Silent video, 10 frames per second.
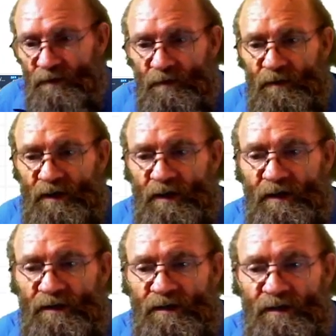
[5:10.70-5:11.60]
we're
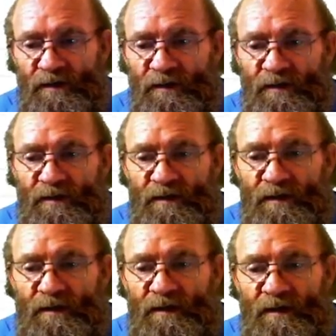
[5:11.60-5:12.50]
going to
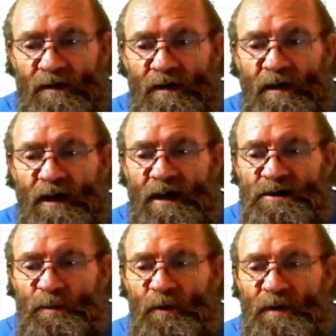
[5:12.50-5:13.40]

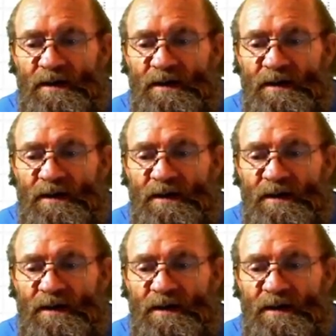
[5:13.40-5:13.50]
export